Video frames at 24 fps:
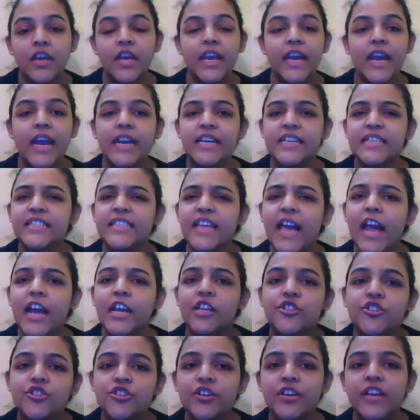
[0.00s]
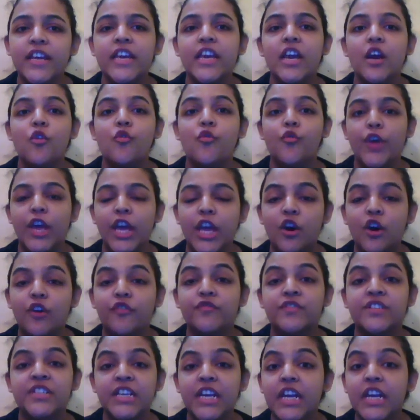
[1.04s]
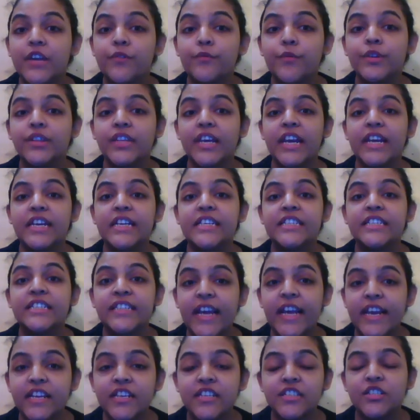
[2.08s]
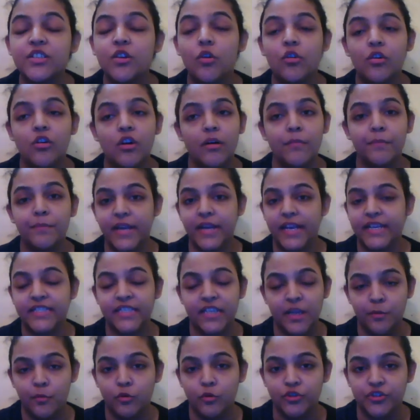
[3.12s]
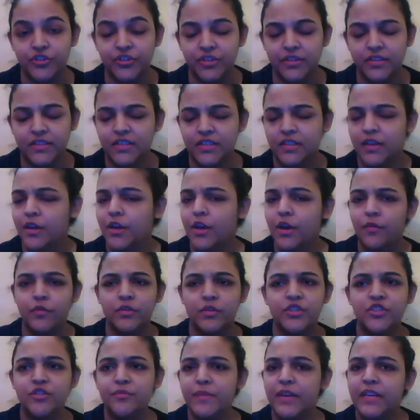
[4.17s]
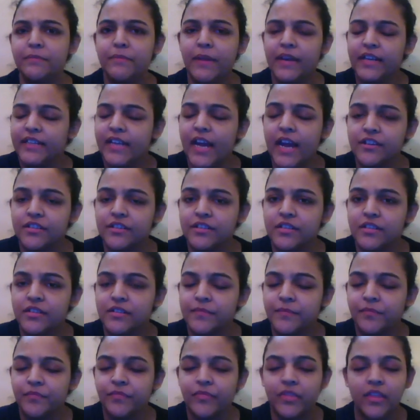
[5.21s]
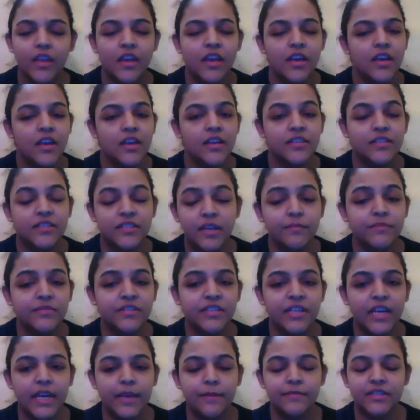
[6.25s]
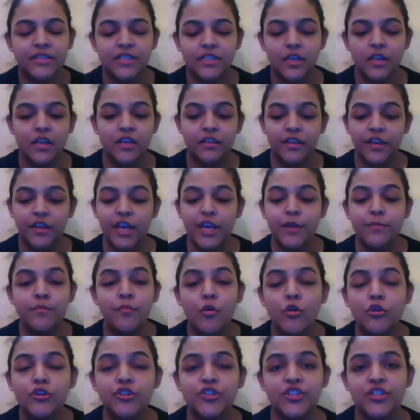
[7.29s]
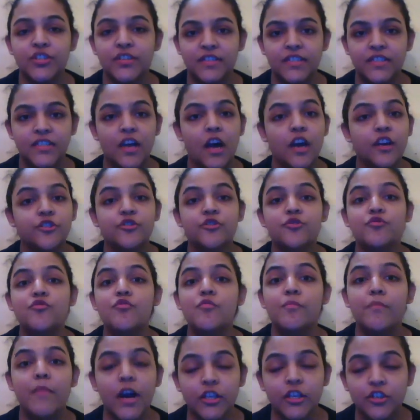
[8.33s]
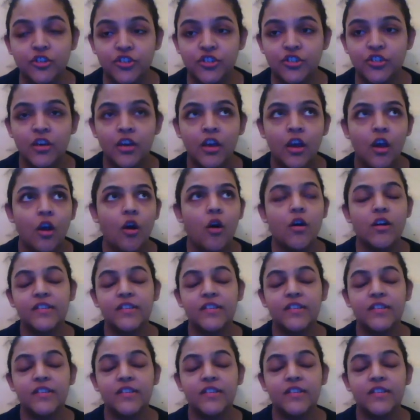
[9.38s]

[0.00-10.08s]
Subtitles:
It is actually a way of dealing with intense or complex emotions. What do you mean by that? Sometimes the emotions are too much, or